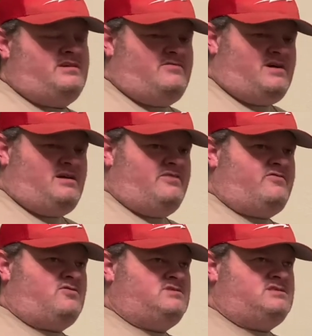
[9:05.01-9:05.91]
Well, of
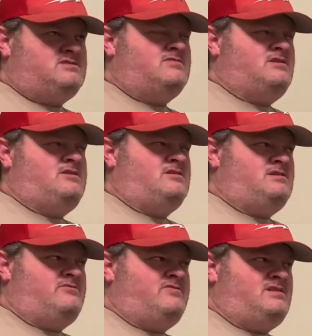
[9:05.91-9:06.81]
course it's going to clog
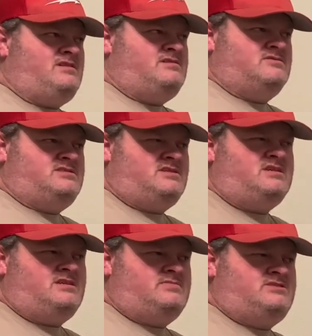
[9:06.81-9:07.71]
up quickly. You're sucking
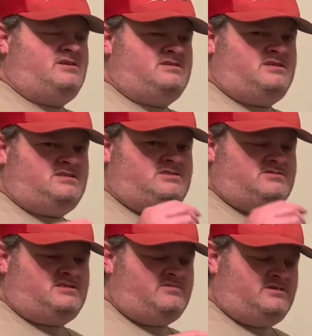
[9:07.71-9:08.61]
up sawdust, you're
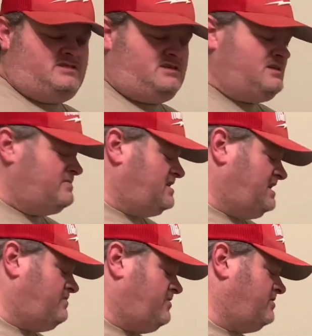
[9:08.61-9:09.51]
sucking up tiny
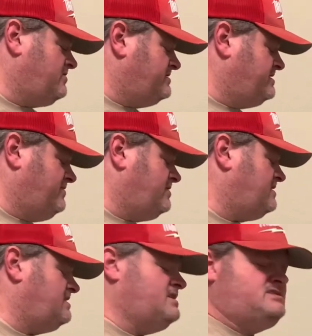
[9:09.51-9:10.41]
particles, and they're all
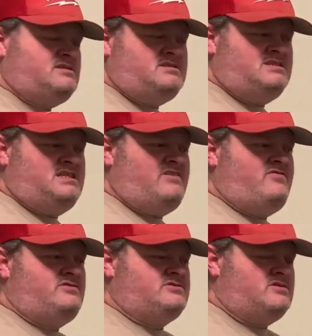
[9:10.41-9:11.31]
going to get sucked into that
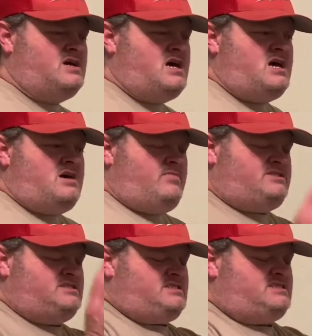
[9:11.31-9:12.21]
filter. But you
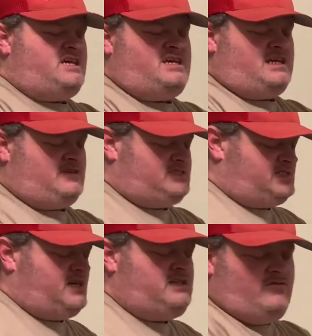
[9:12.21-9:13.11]
just take it
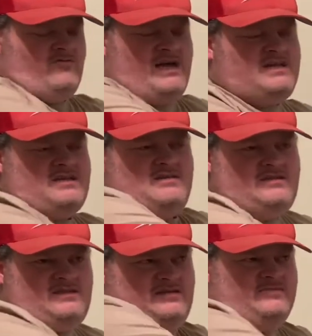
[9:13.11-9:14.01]
outside and you whack it a
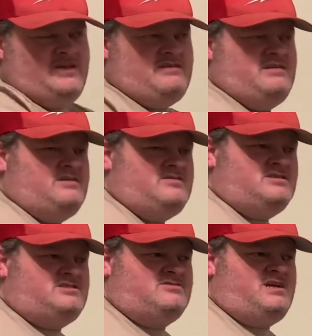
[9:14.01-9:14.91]
little bit, you know,
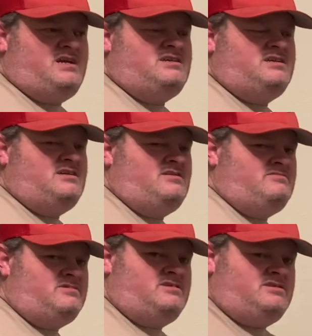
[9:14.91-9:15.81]
against your hand, and it'll
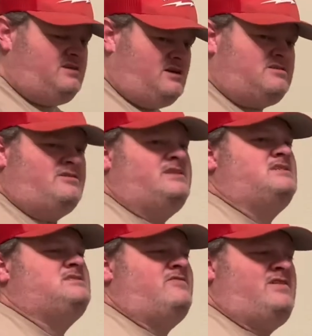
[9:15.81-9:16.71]
knock all that
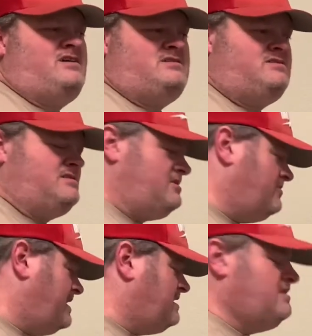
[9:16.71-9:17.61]
stuff out, and you can go
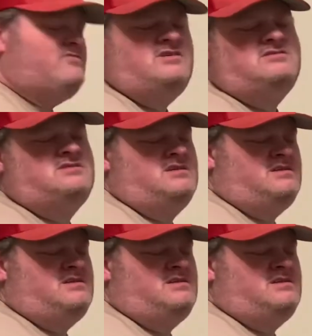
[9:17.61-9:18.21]
back in and reuse it.